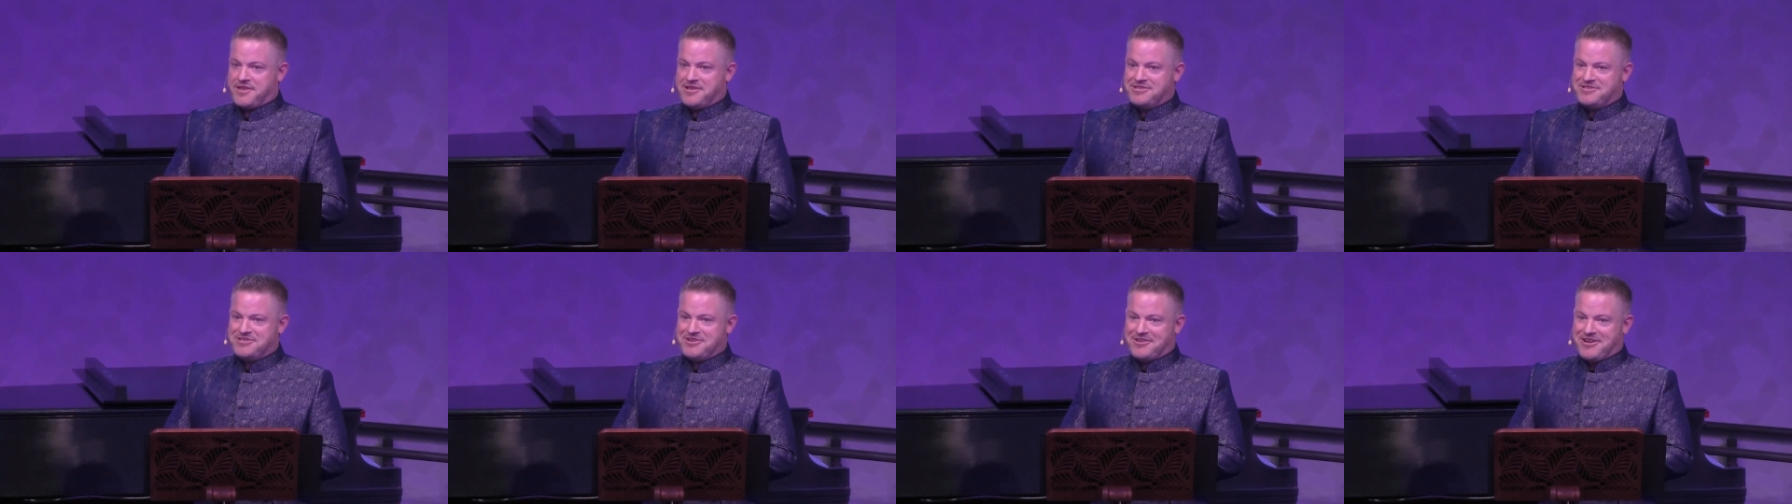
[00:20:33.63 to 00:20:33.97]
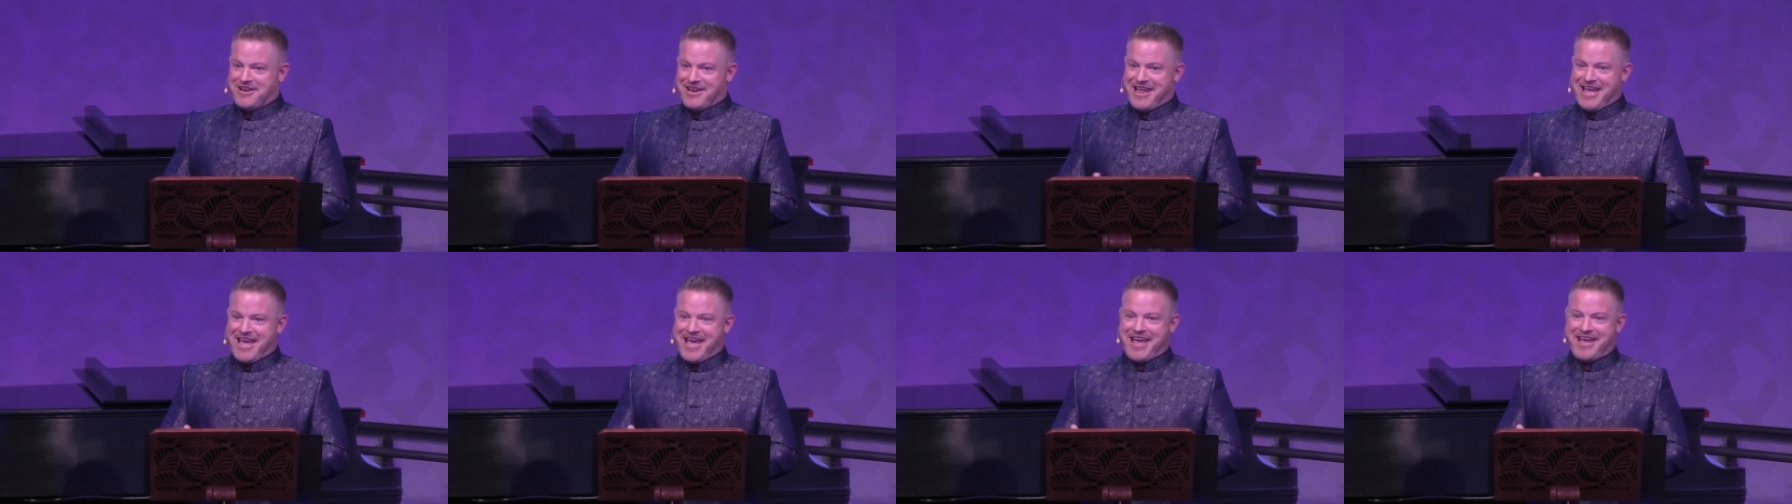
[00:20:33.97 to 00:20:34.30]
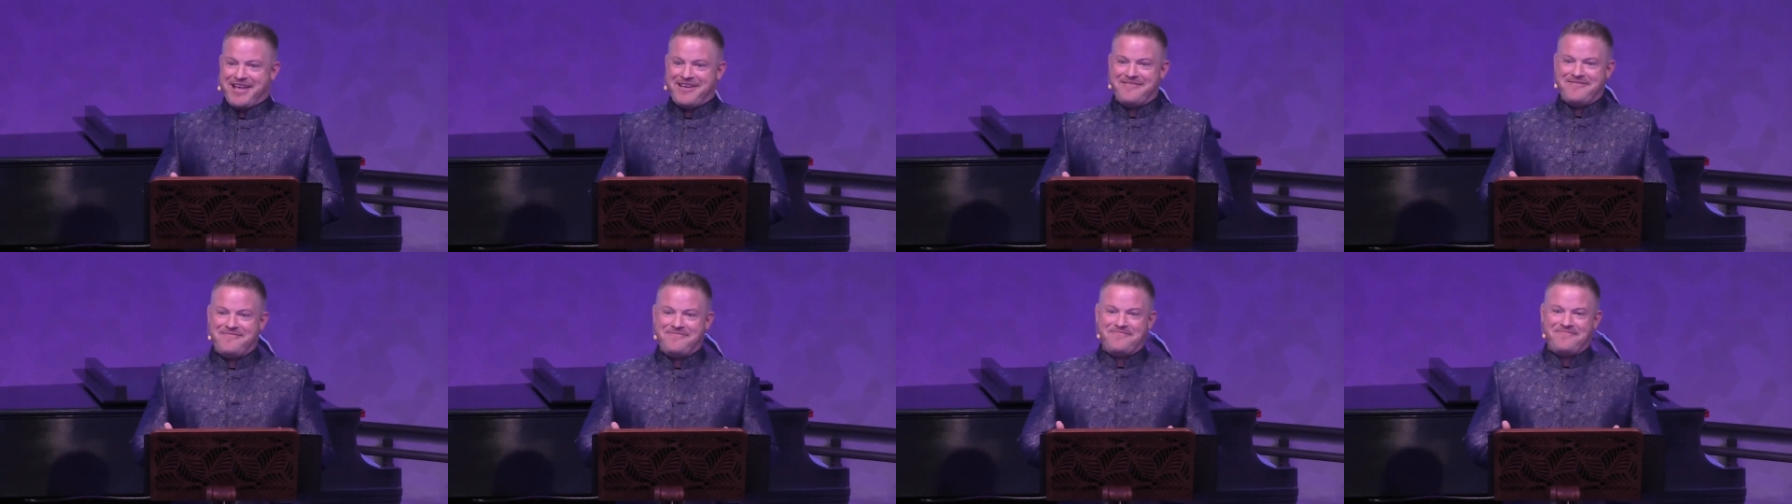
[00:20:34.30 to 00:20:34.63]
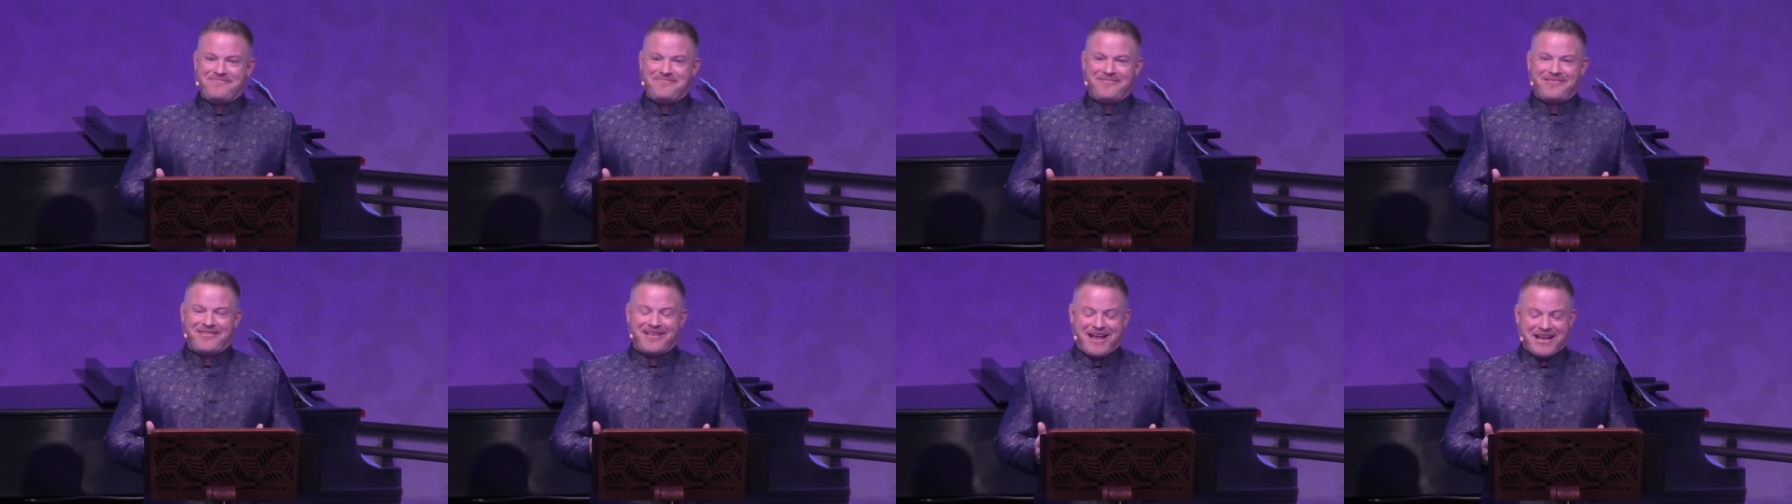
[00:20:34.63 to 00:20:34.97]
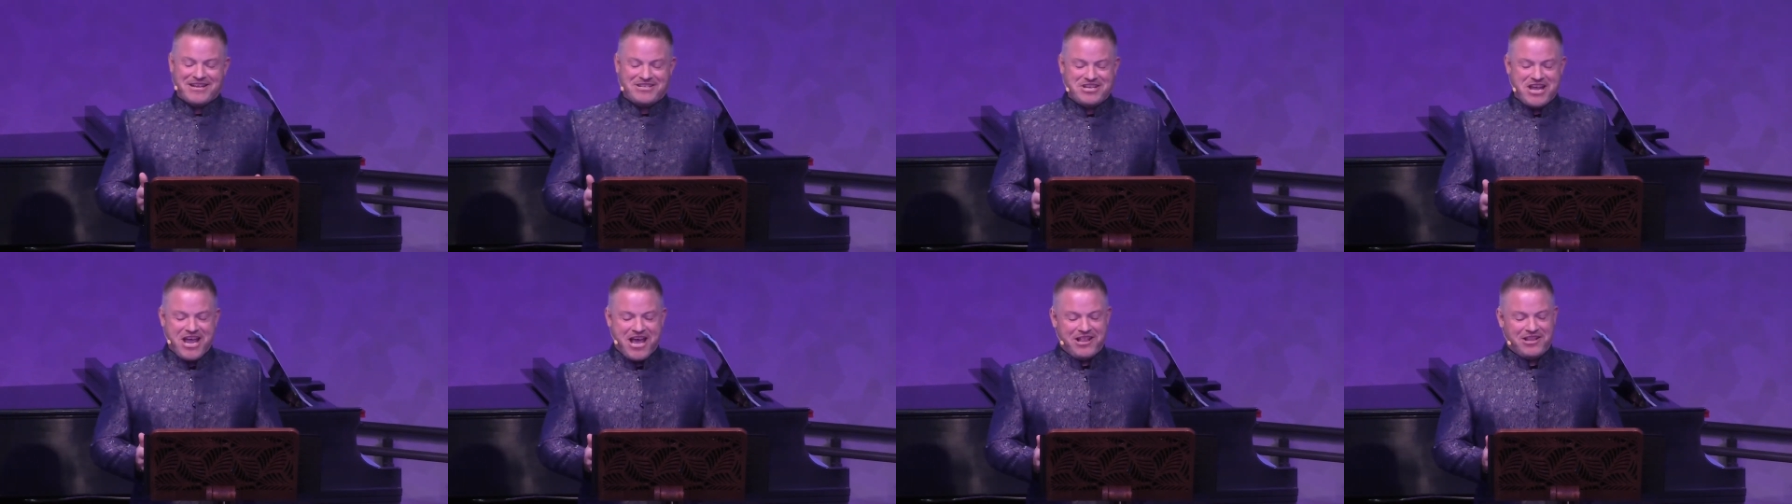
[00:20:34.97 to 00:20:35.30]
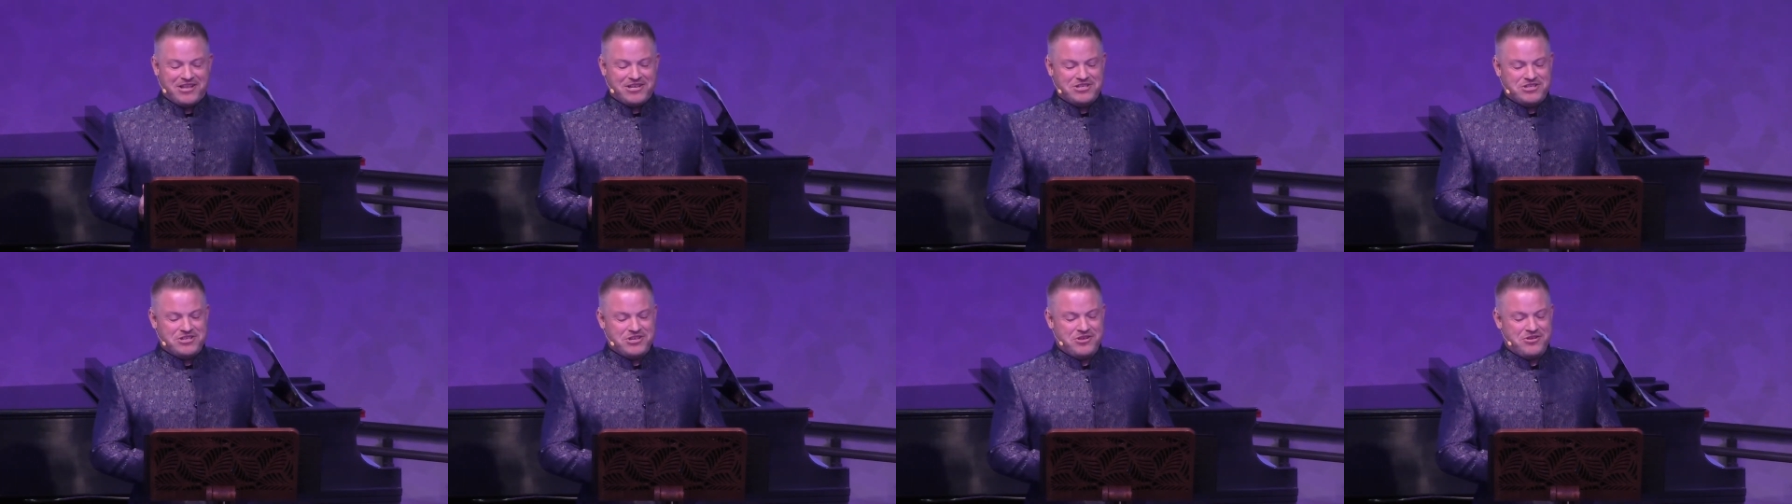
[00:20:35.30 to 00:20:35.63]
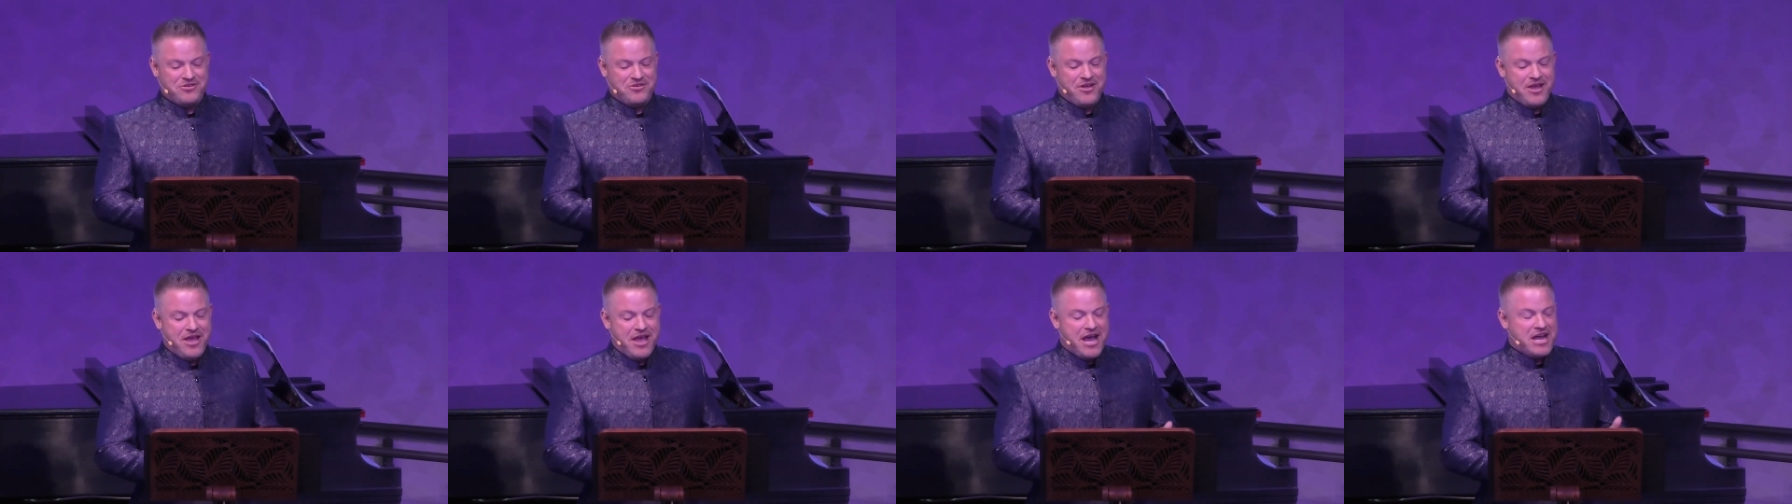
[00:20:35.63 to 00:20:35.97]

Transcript: So today, I challenge you.